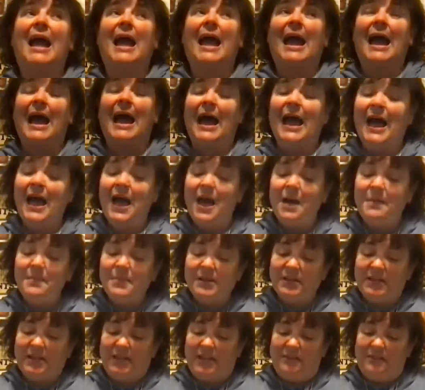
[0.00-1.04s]
I
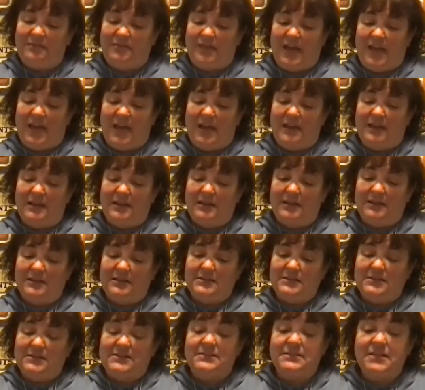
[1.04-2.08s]
believe that
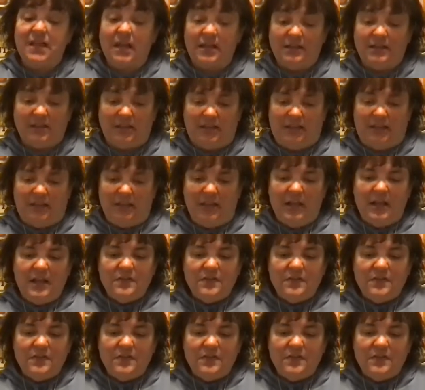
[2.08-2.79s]
suddenly